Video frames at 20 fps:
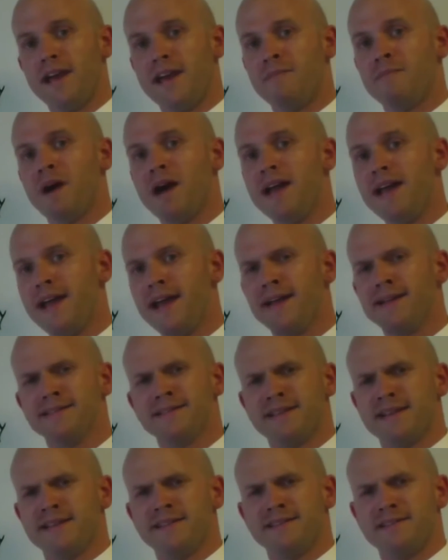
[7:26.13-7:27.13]
and my
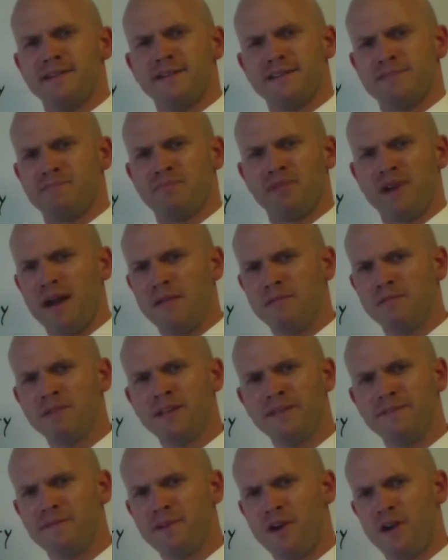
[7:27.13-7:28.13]
ancestors
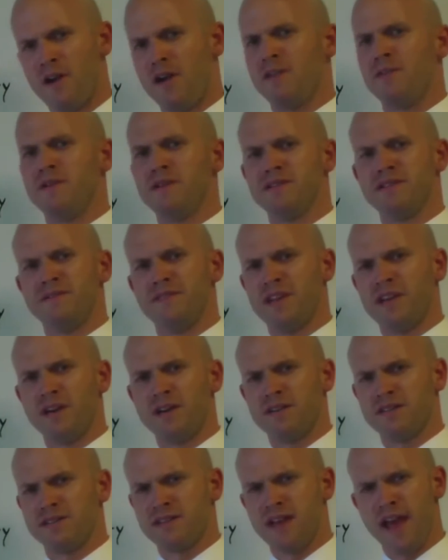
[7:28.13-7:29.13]
probably for hundreds of
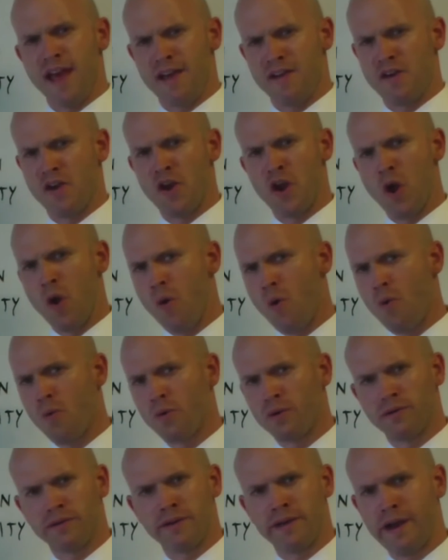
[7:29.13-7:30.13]
years had
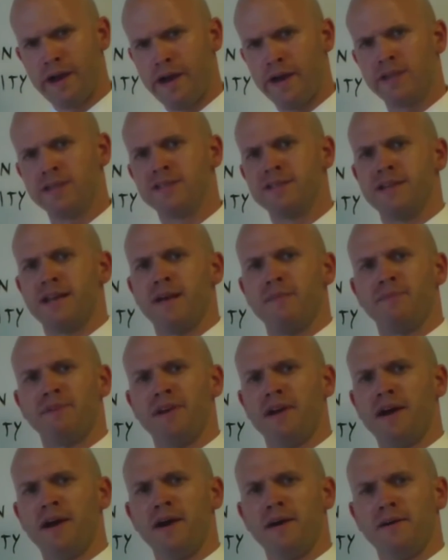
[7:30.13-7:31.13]
no concept
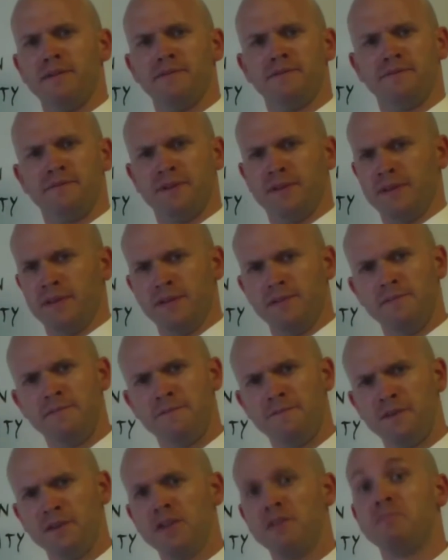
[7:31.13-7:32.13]
of
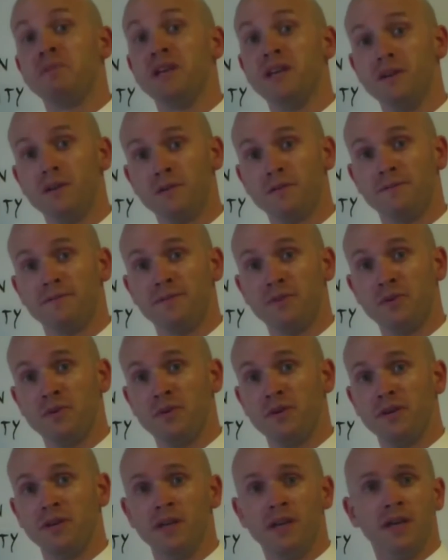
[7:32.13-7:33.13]
Filipino
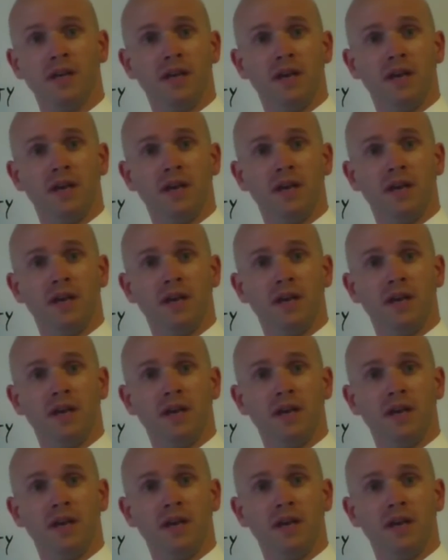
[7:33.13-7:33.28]
food,